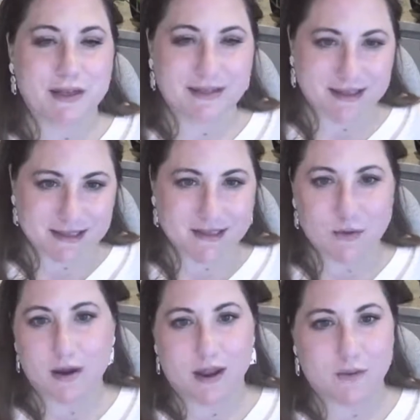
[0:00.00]
This is the
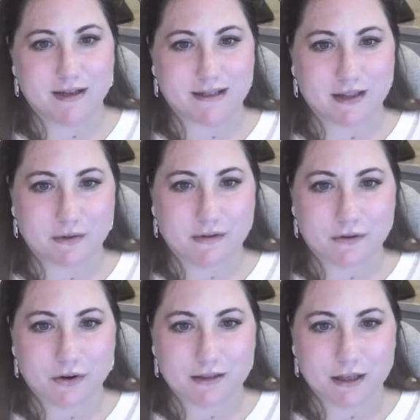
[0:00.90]
one I want to send the
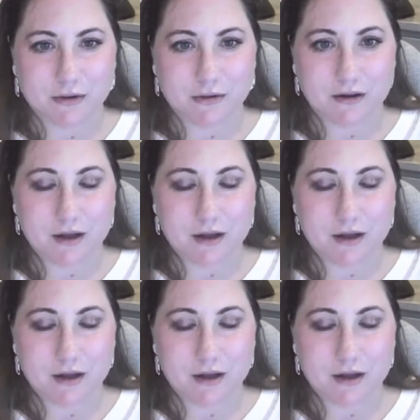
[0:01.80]
referral to.